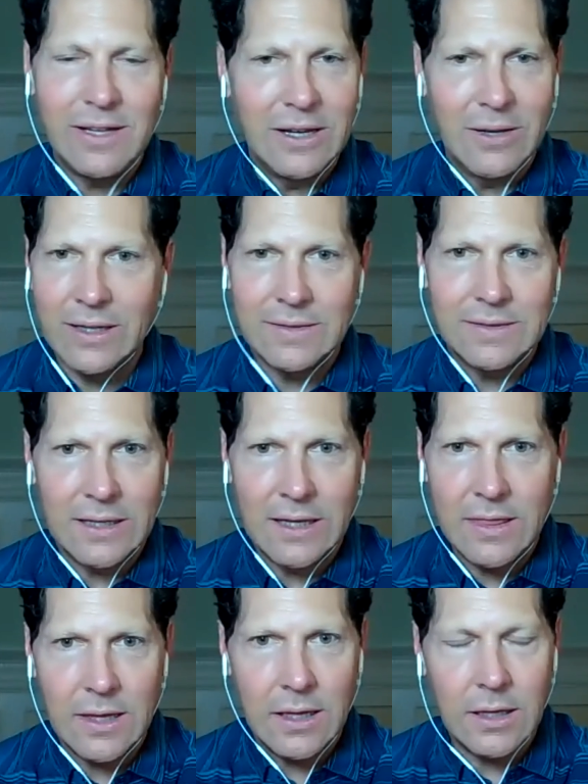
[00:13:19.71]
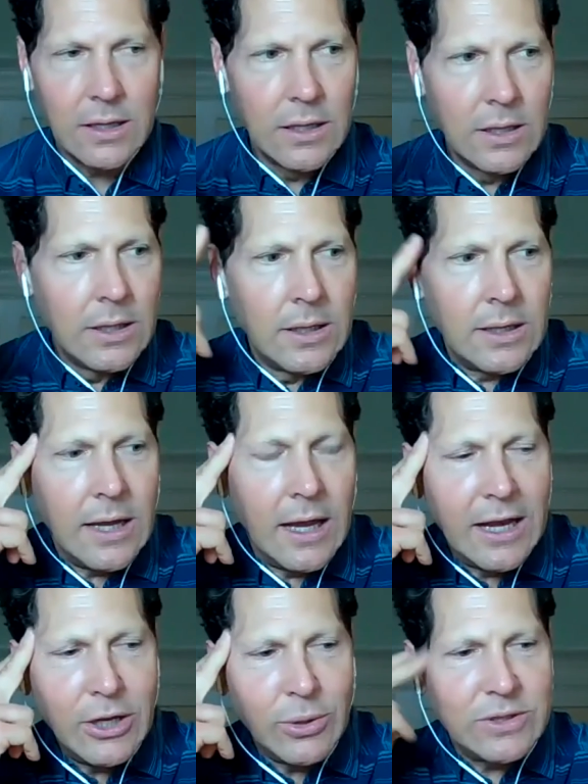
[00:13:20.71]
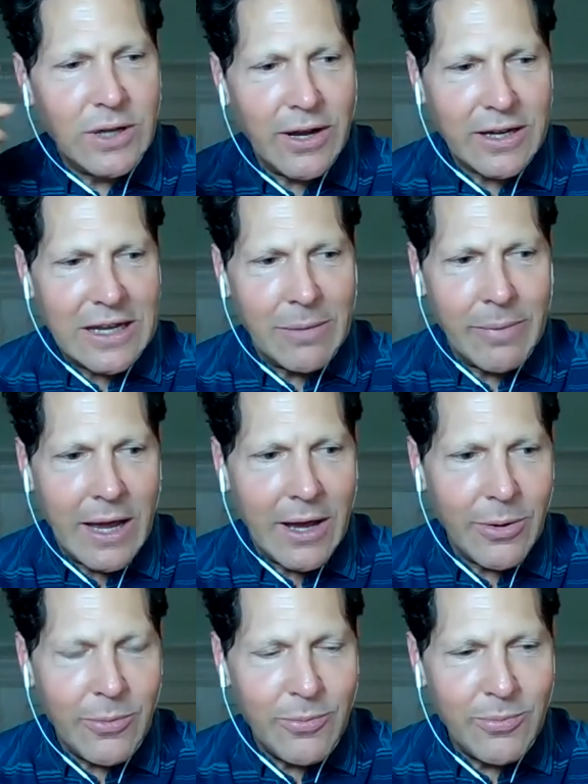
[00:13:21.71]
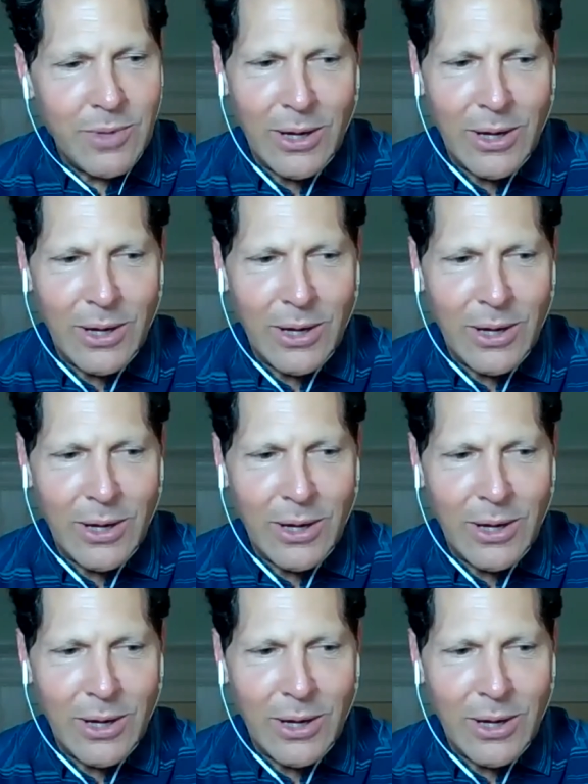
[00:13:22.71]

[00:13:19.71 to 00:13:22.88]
Like I said, I think, and you were talking about,